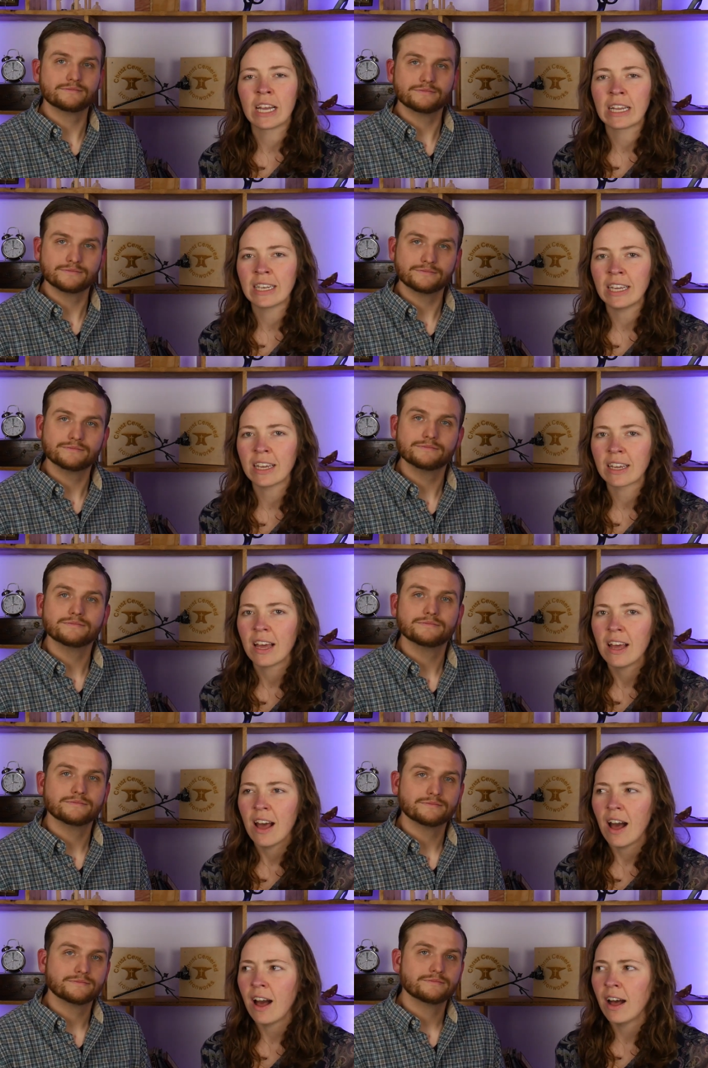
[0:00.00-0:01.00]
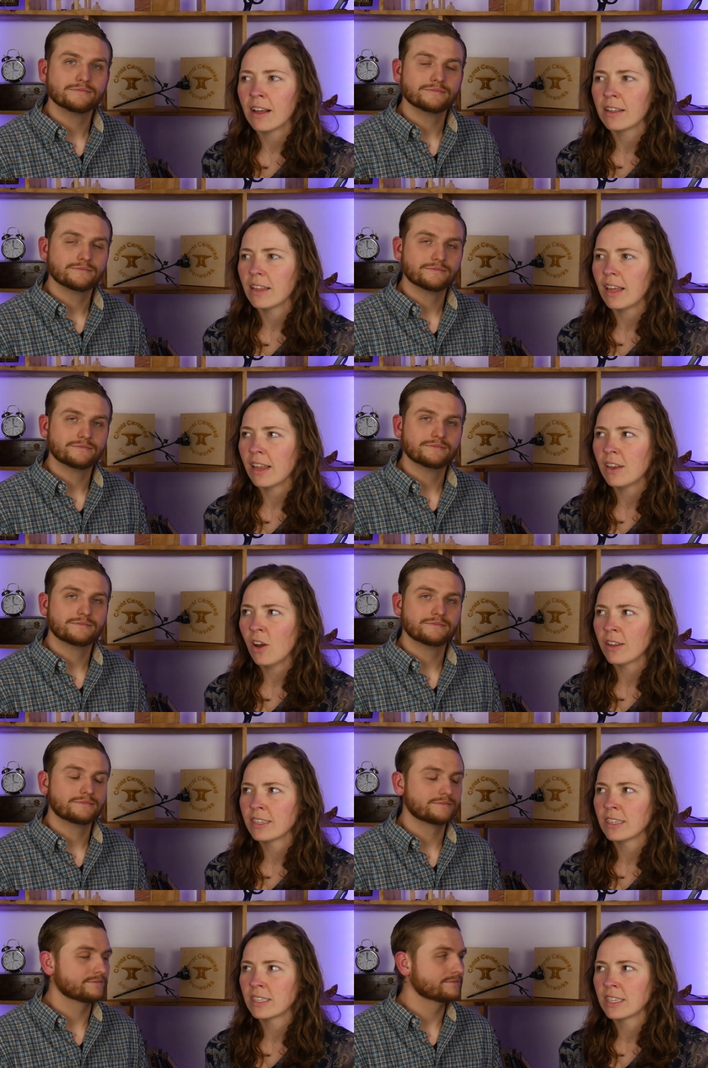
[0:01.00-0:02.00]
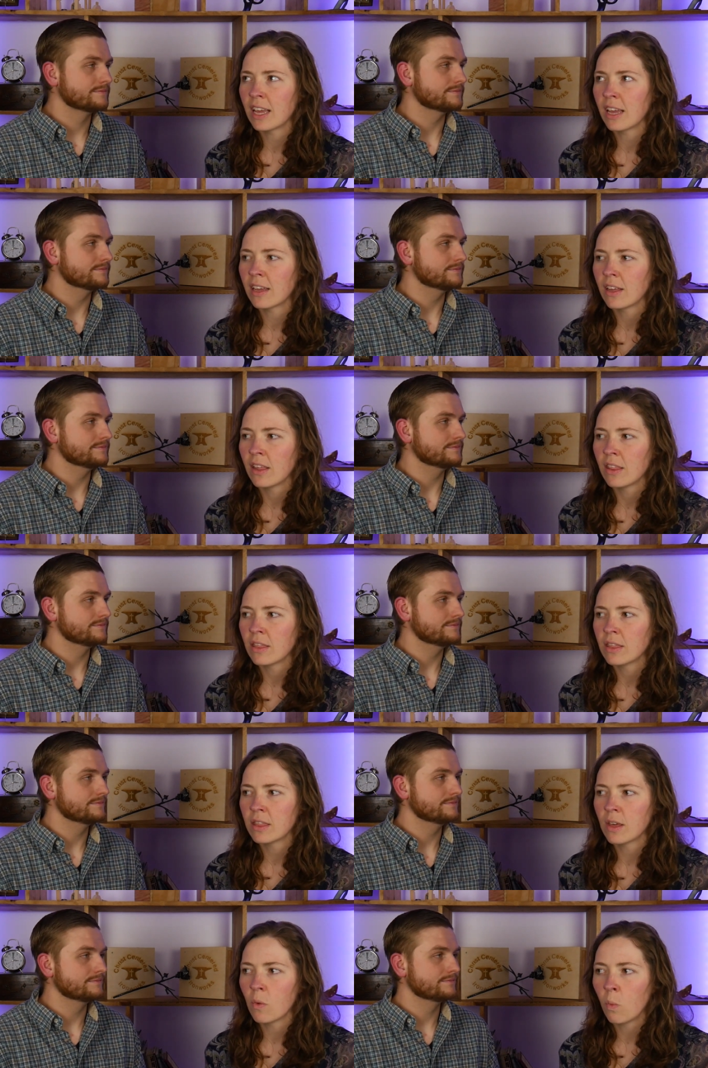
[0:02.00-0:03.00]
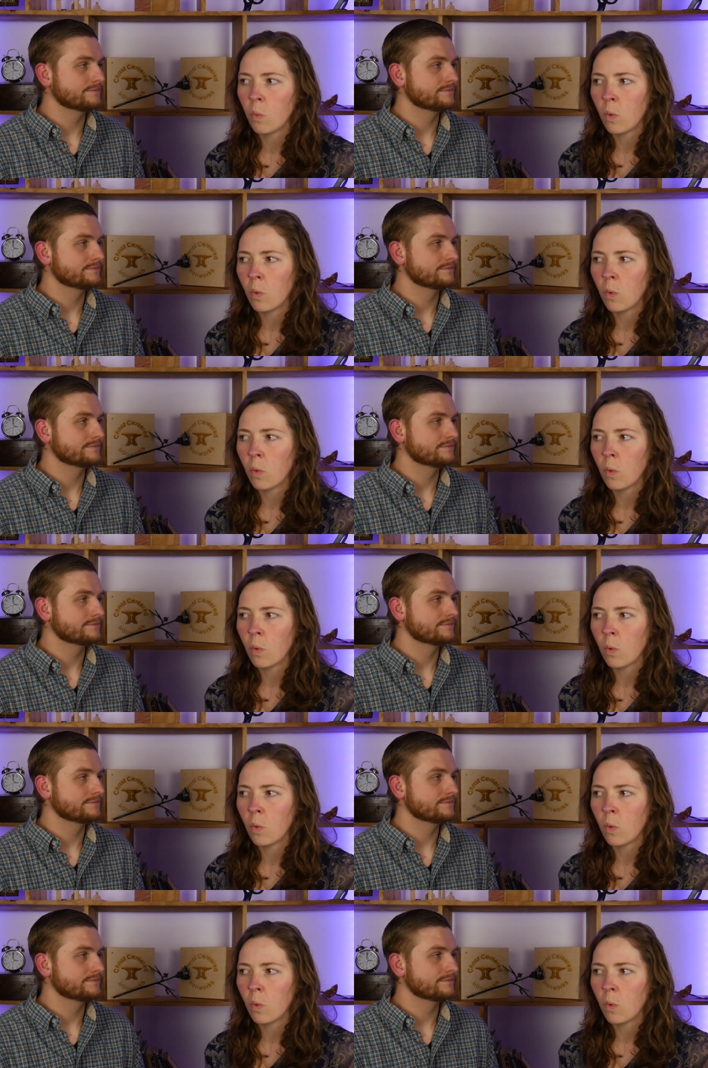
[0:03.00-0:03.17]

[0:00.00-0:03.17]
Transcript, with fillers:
Speaker 1: technique. Uh, and not to say that